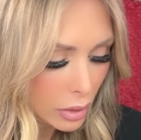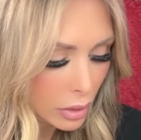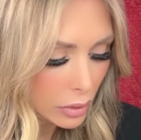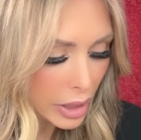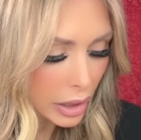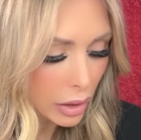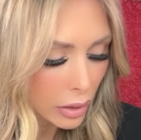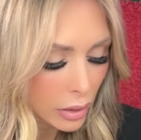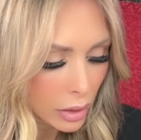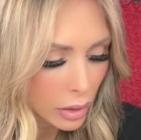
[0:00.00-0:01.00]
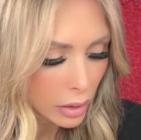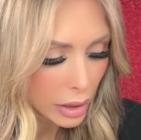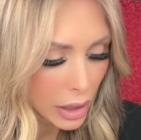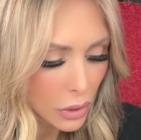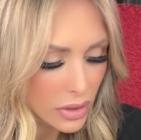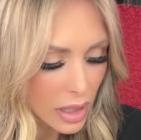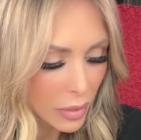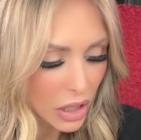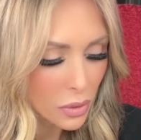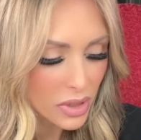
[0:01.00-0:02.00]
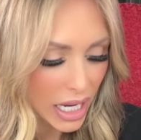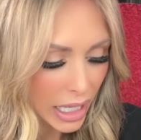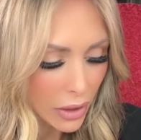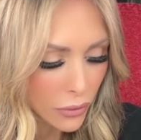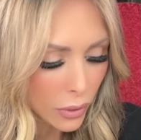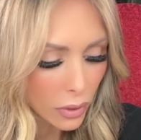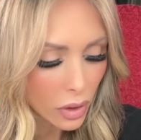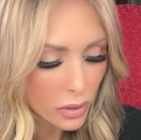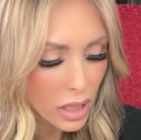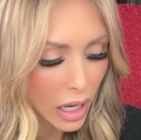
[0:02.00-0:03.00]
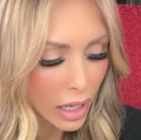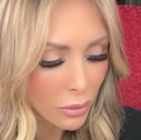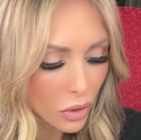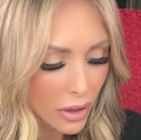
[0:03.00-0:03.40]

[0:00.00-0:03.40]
Like either somebody you dated for a long time or a